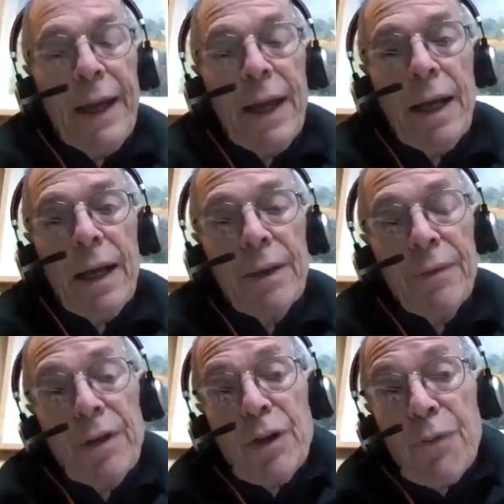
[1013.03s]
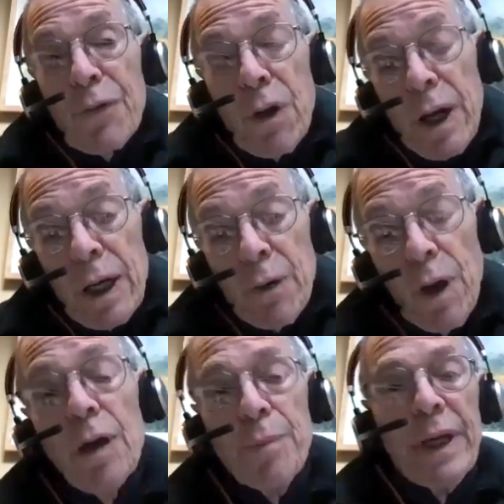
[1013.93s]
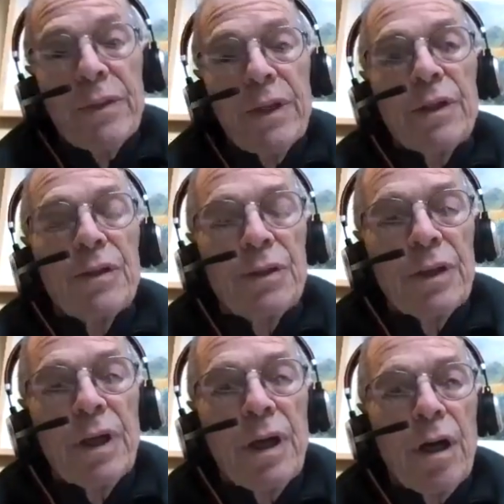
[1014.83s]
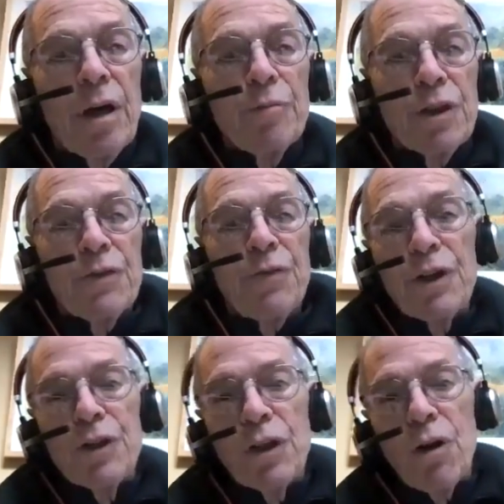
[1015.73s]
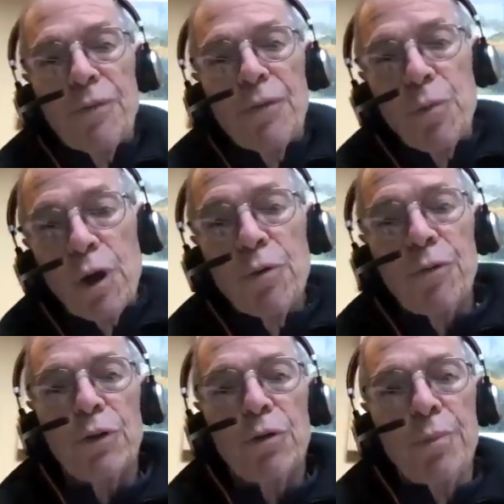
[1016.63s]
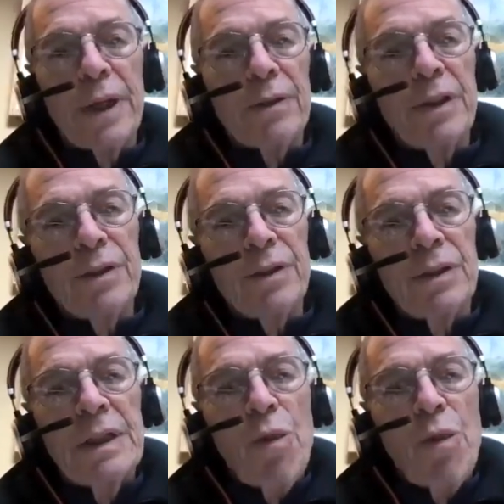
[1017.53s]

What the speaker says: And I write about this. I'm just finishing off a book review about this.